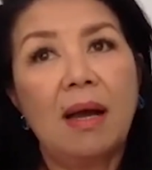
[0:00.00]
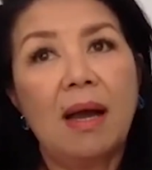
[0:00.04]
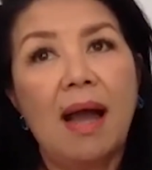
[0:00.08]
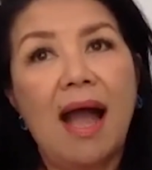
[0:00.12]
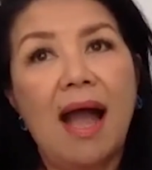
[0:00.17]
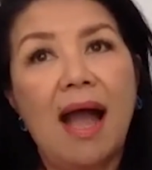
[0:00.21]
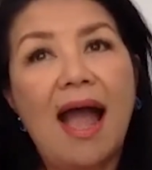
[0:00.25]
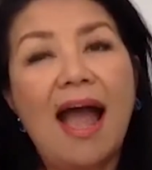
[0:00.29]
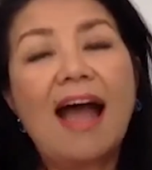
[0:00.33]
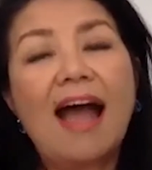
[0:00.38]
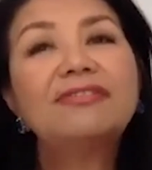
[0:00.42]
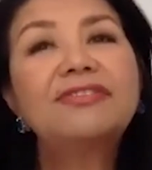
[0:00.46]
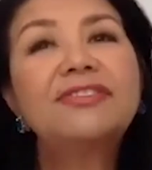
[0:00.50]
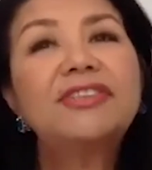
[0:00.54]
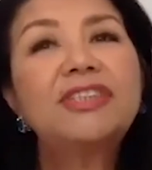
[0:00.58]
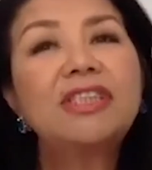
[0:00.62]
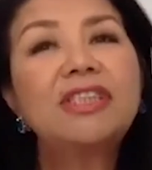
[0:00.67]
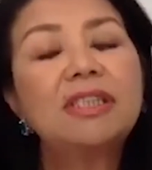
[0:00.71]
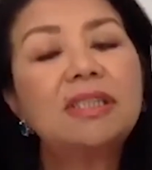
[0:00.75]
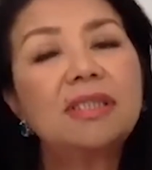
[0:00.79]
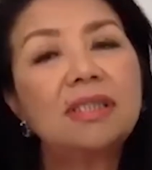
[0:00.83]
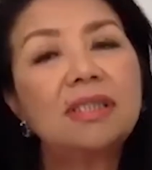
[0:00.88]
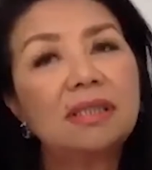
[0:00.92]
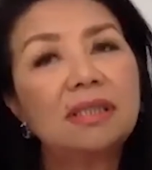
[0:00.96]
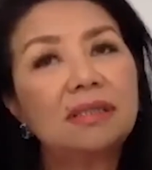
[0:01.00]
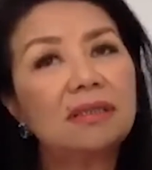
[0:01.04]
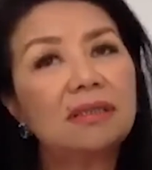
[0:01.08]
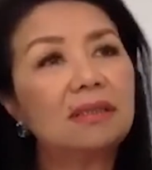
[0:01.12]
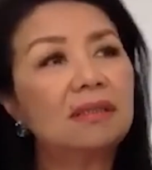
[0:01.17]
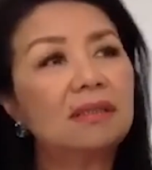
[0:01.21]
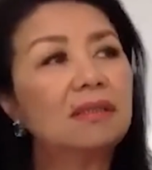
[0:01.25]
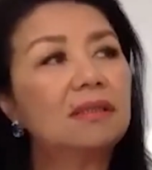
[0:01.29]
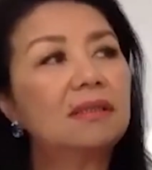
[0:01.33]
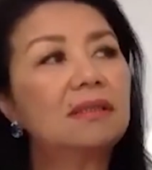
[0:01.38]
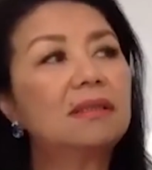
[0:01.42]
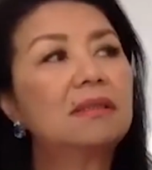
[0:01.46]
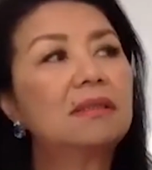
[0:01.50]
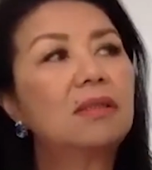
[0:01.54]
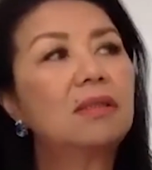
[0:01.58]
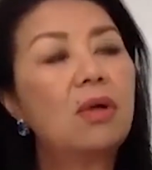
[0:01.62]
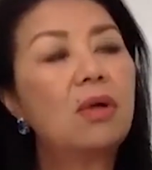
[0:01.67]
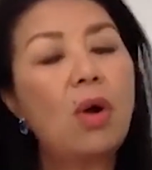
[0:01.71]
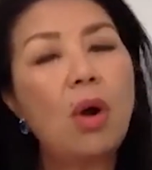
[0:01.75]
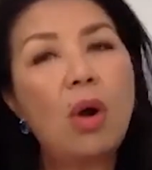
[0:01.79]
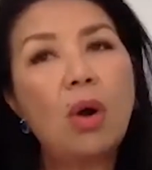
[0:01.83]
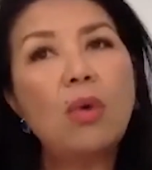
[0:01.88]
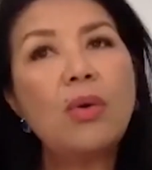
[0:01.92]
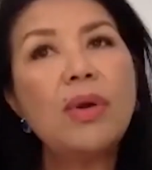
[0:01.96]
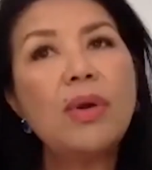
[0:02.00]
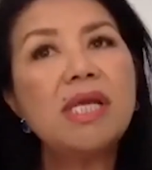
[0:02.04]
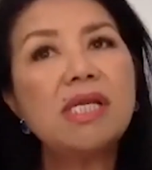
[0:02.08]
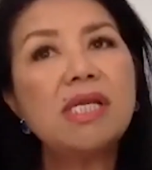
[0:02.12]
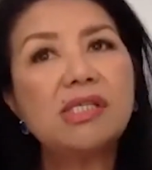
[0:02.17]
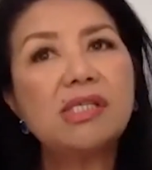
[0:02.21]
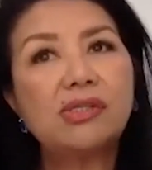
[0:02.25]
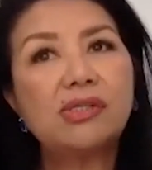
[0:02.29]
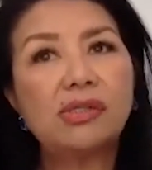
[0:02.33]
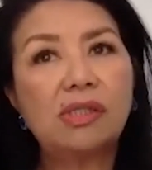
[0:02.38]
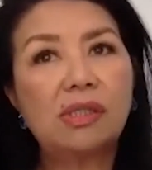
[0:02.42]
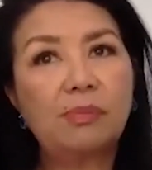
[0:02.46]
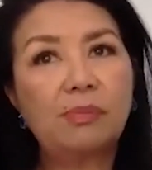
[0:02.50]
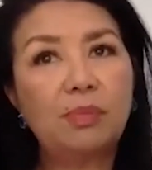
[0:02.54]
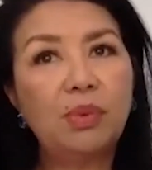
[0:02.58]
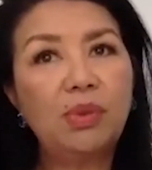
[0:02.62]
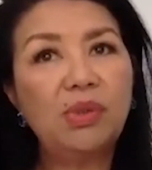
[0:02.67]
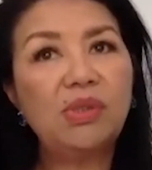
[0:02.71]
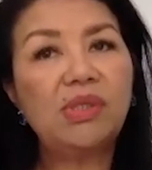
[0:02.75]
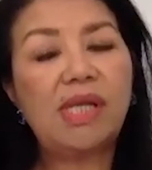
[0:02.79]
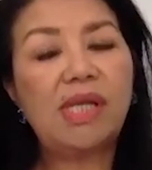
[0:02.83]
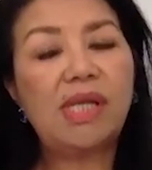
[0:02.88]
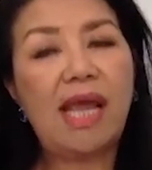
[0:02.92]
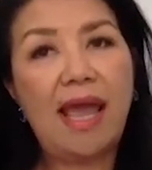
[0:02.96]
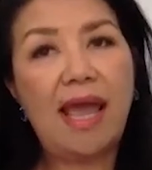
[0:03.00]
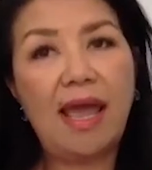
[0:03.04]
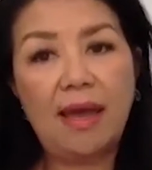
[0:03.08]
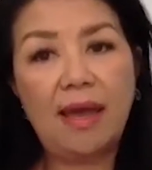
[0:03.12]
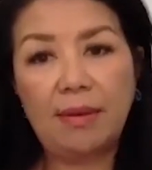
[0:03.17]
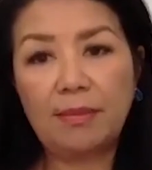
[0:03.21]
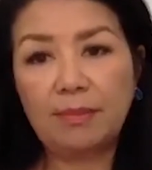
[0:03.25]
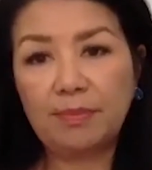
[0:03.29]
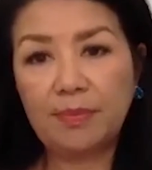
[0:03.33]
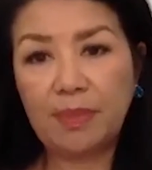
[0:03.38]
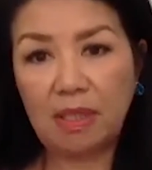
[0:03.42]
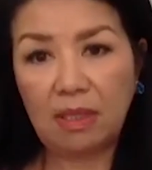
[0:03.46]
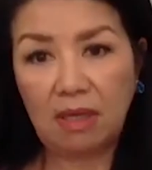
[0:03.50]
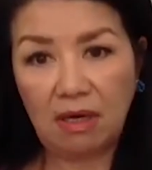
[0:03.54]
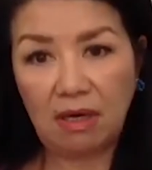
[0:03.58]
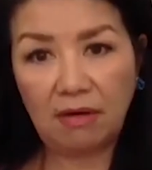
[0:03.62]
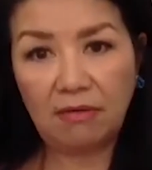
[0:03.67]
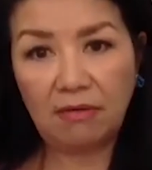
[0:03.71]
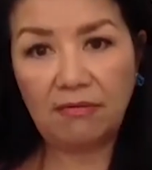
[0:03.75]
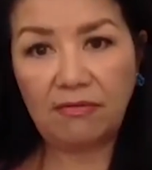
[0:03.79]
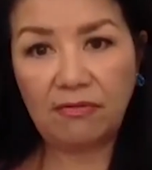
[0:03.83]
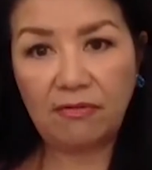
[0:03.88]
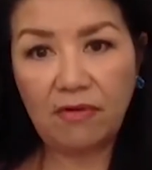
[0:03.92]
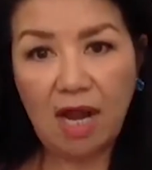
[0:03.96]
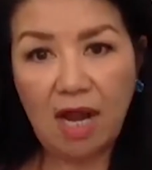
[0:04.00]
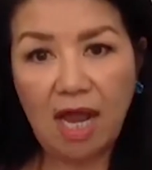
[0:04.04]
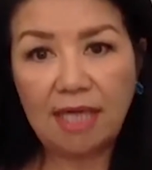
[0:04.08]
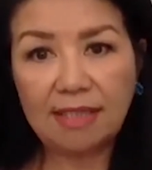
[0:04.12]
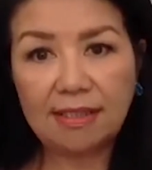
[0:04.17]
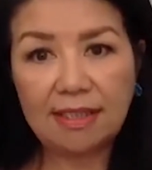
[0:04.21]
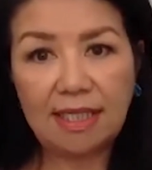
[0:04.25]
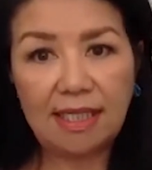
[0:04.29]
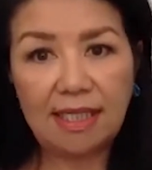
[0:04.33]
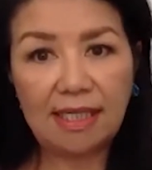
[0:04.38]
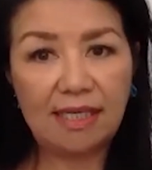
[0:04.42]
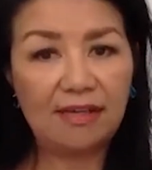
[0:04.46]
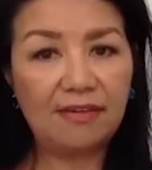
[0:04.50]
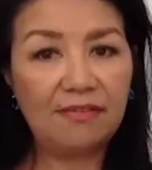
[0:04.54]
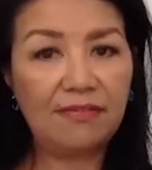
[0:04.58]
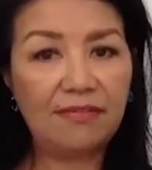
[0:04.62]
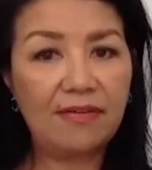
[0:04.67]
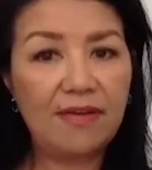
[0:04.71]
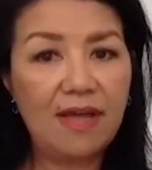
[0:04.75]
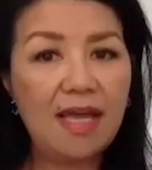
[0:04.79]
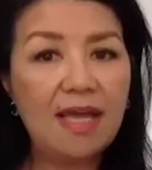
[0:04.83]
after going to the boot camp of Rod Khleif,